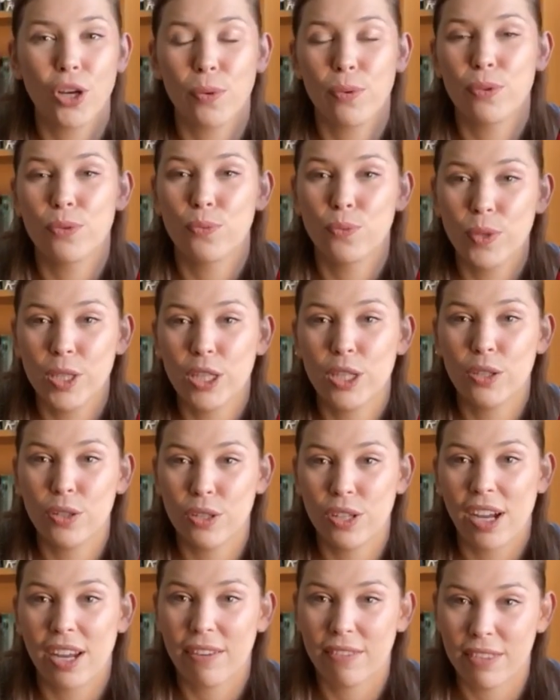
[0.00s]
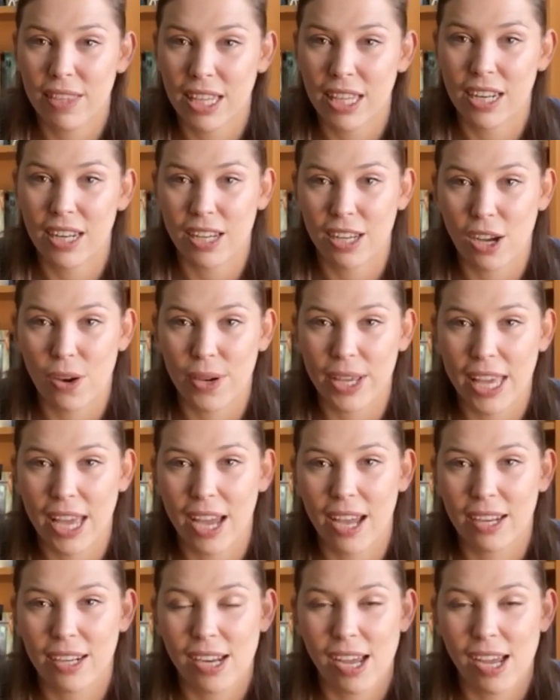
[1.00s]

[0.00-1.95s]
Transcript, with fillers: It was a really good night of theatre going out.